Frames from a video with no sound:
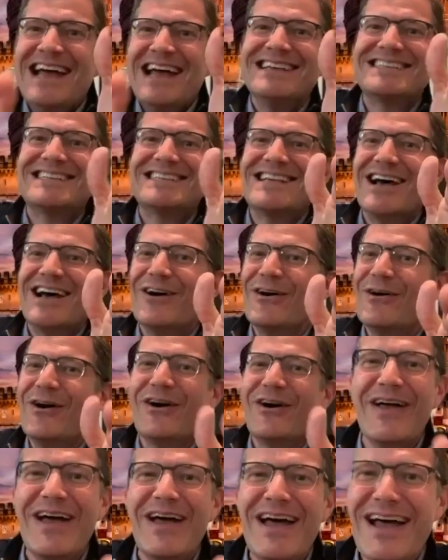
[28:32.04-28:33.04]
So
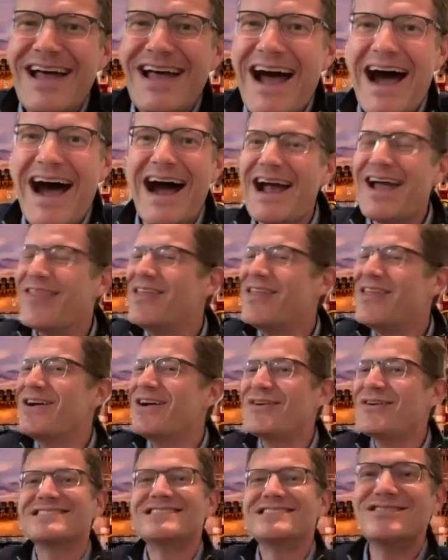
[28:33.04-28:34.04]
there
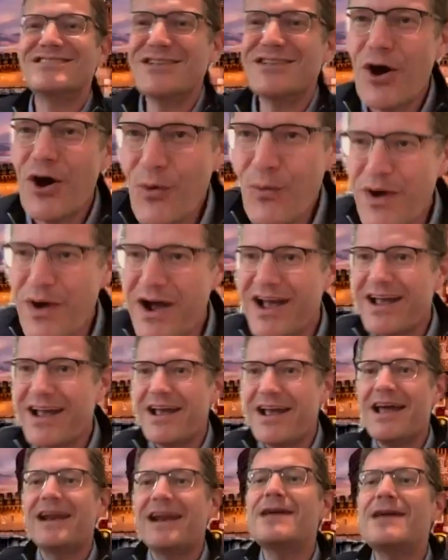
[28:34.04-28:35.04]
is no
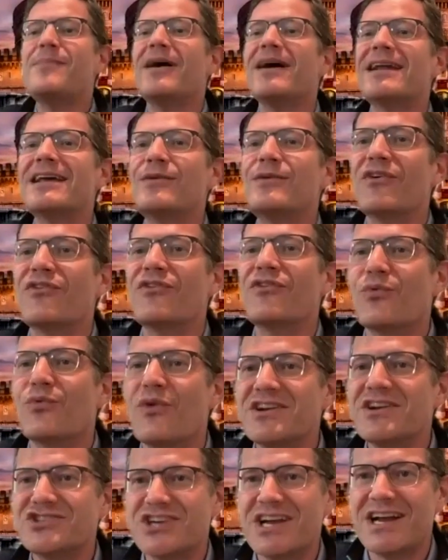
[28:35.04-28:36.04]
way anybody was
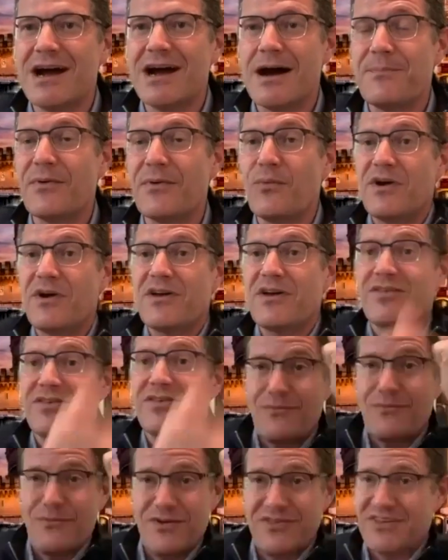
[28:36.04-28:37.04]
rushing up with
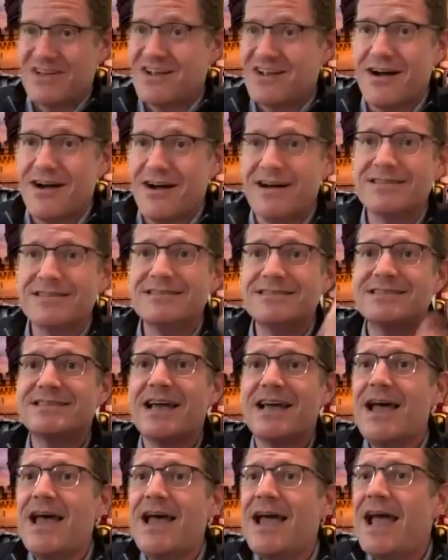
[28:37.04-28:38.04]
guns,
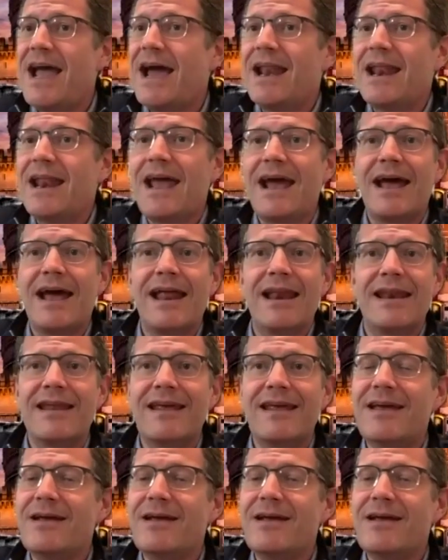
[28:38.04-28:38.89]
and